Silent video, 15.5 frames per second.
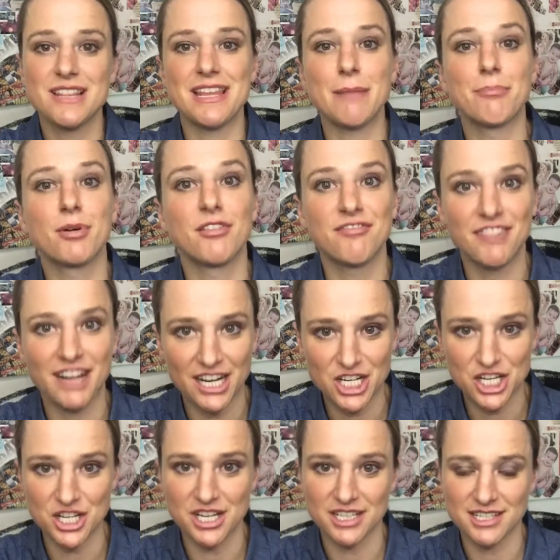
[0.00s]
That
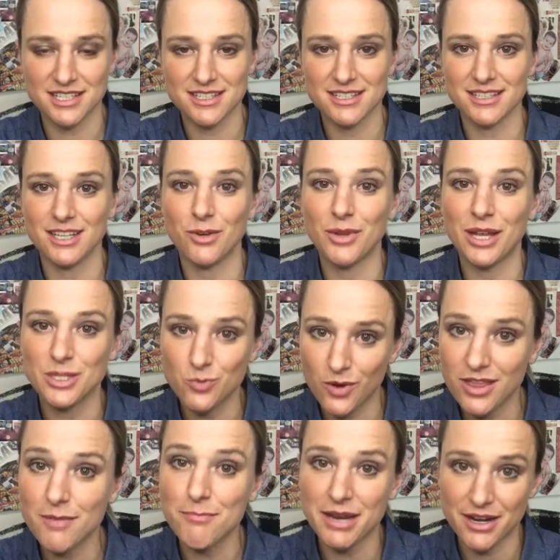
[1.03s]
perfectionist, that's one
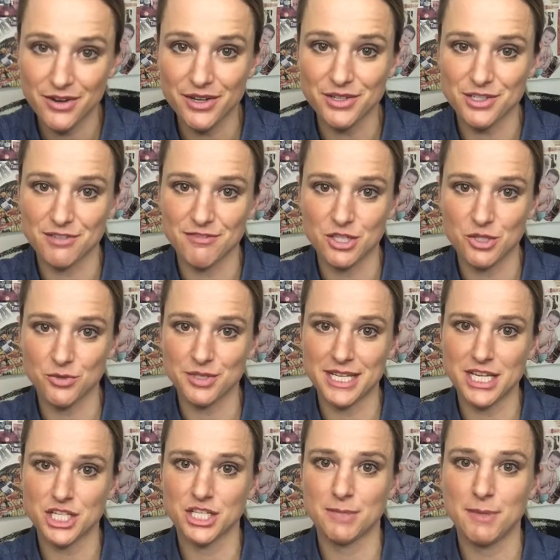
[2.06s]
of the barriers to
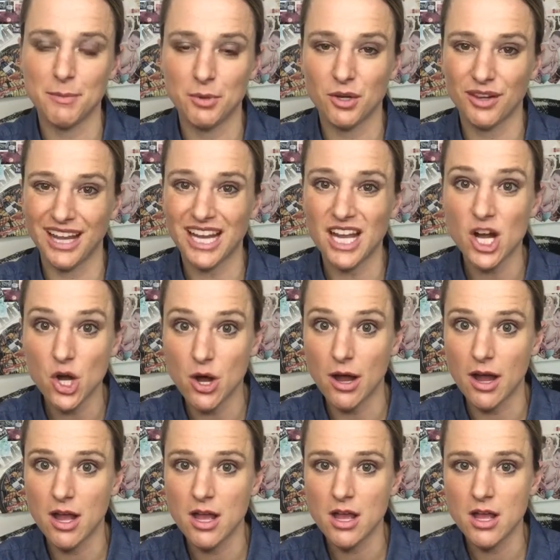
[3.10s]
visualization, is people are like,
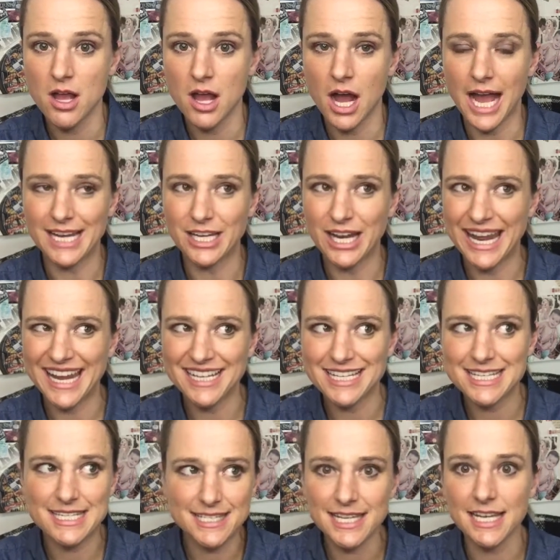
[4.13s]
oh, I can't
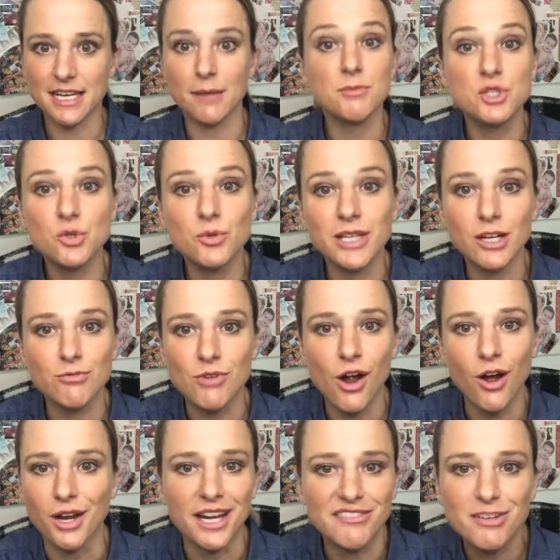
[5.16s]
see it, I'm doing it
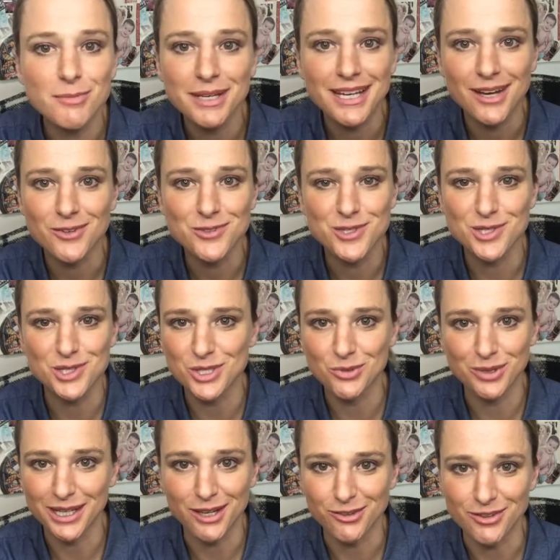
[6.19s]
wrong, and everybody else is
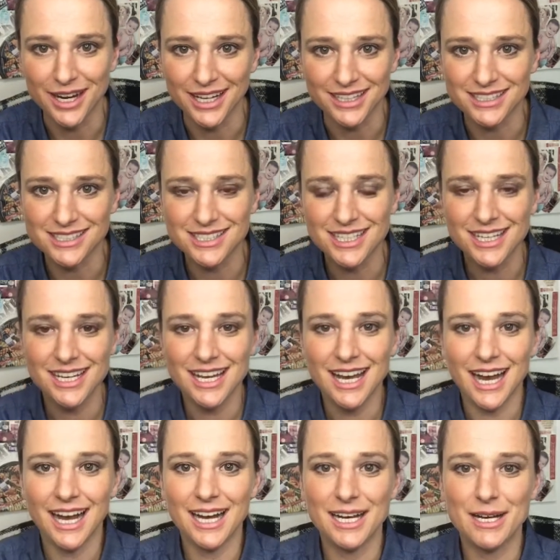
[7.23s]
doing it right.
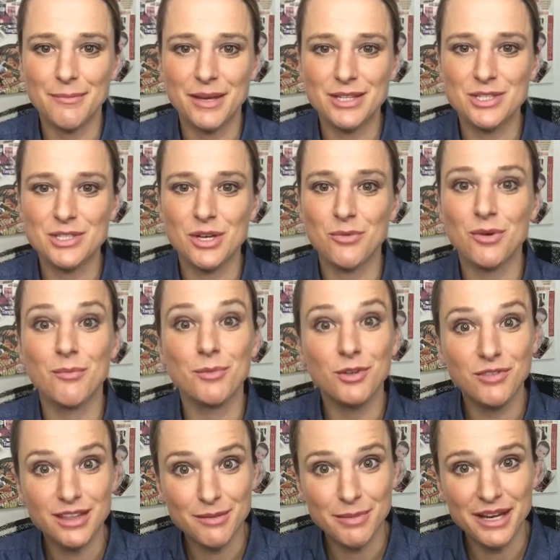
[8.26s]
And so
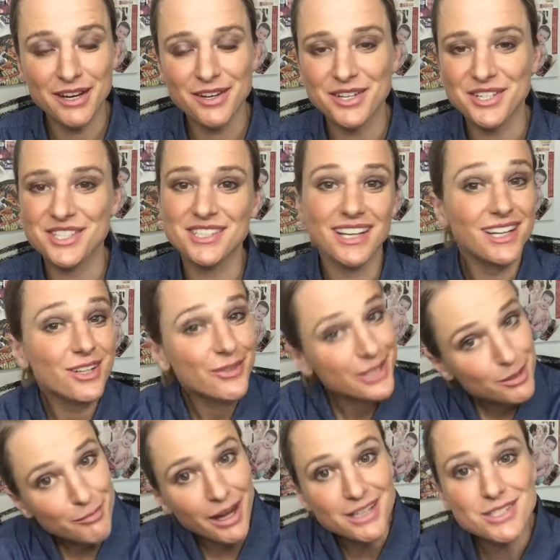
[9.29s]
removing the barriers and saying, you know what,
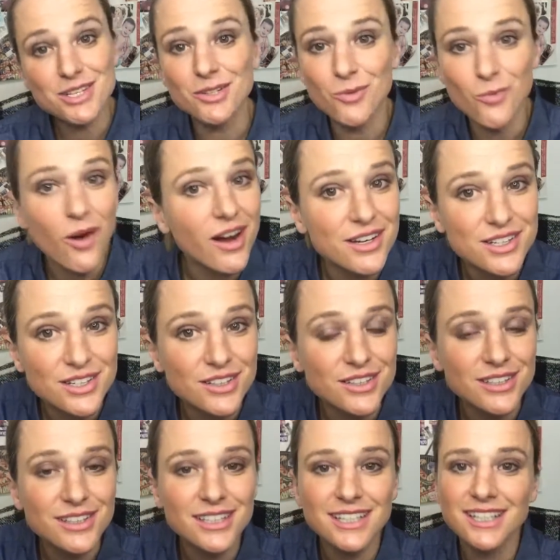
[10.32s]
your mind's going to wander.